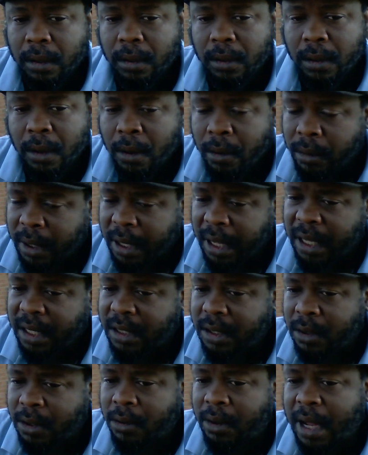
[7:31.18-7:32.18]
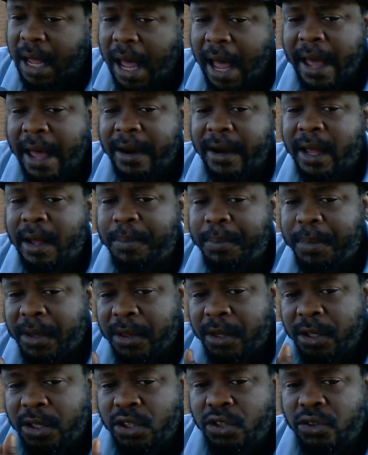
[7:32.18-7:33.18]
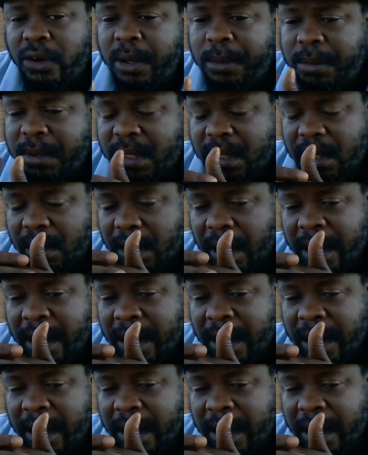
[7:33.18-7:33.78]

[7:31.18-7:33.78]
Don't get so caught up in the tricks